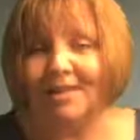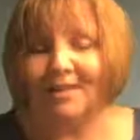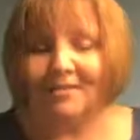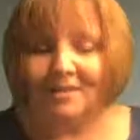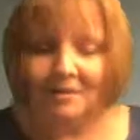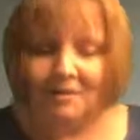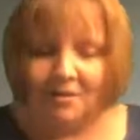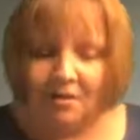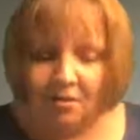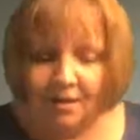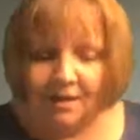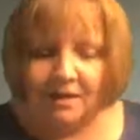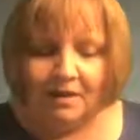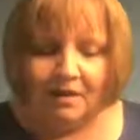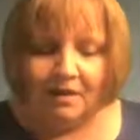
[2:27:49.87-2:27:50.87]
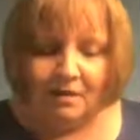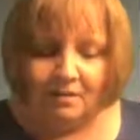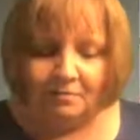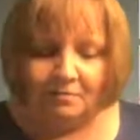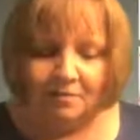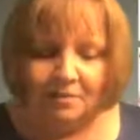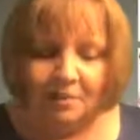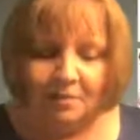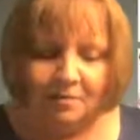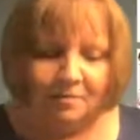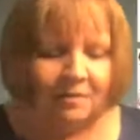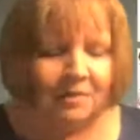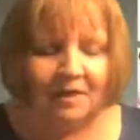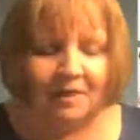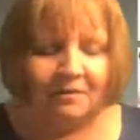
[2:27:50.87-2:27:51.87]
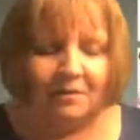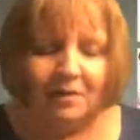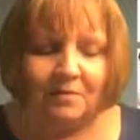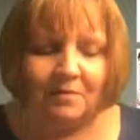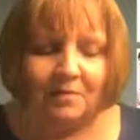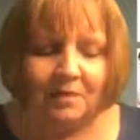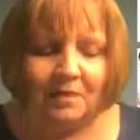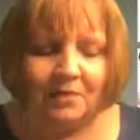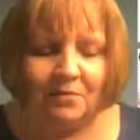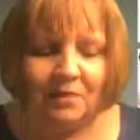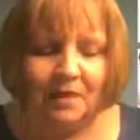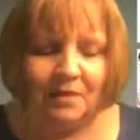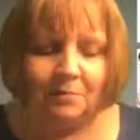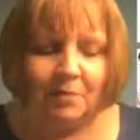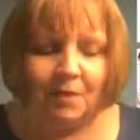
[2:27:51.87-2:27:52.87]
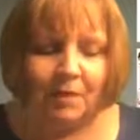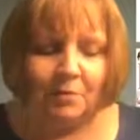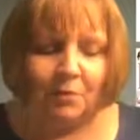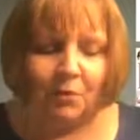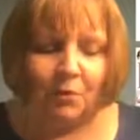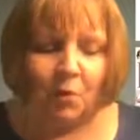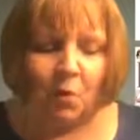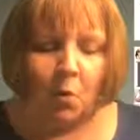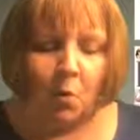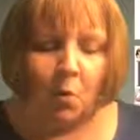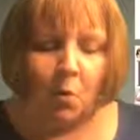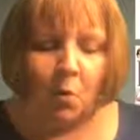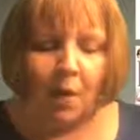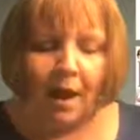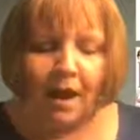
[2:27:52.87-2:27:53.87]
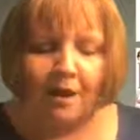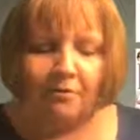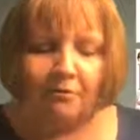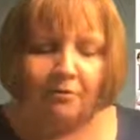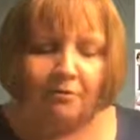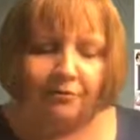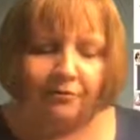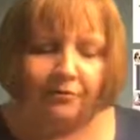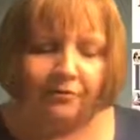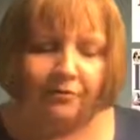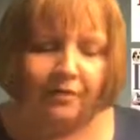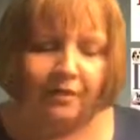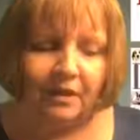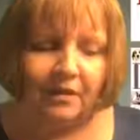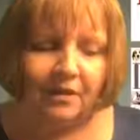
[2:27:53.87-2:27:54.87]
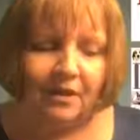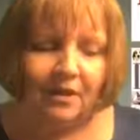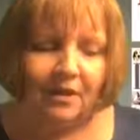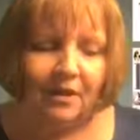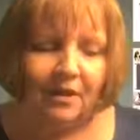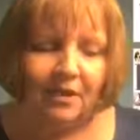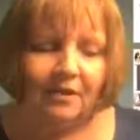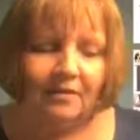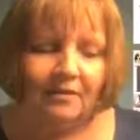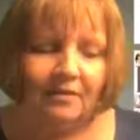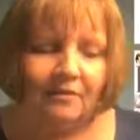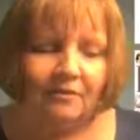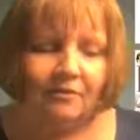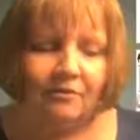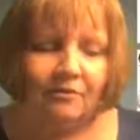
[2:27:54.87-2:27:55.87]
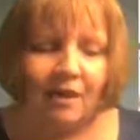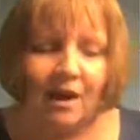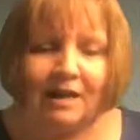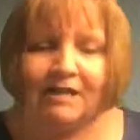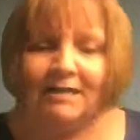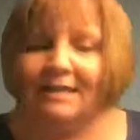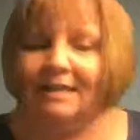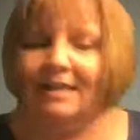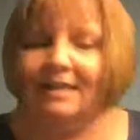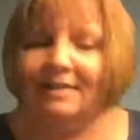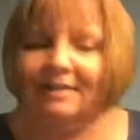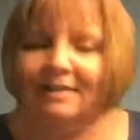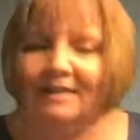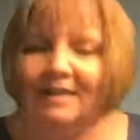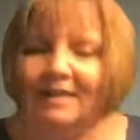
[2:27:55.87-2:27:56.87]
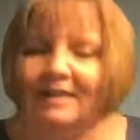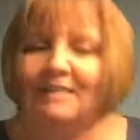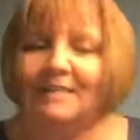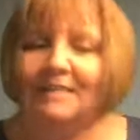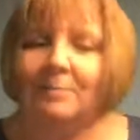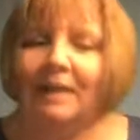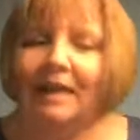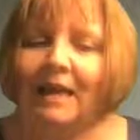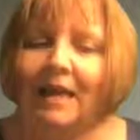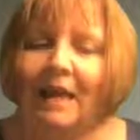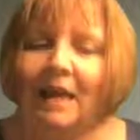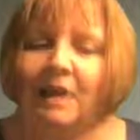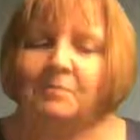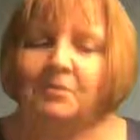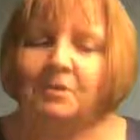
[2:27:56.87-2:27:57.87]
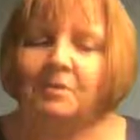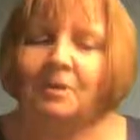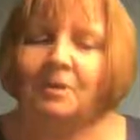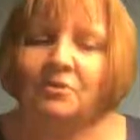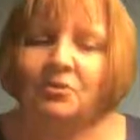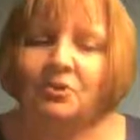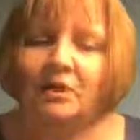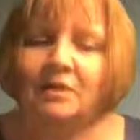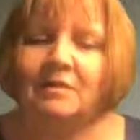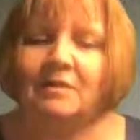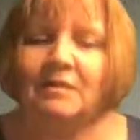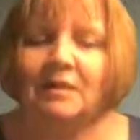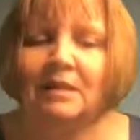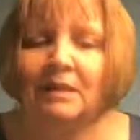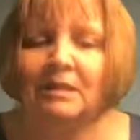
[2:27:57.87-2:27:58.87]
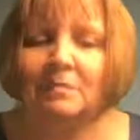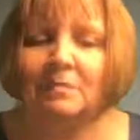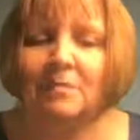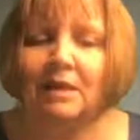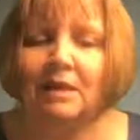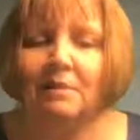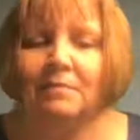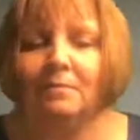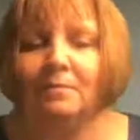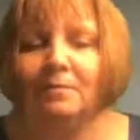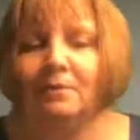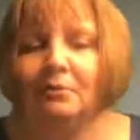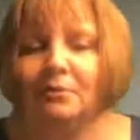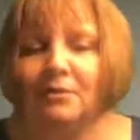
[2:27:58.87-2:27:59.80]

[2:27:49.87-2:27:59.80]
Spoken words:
the tiny that you need people who are aware of that. The variety needs to be kept and the genes need to be looked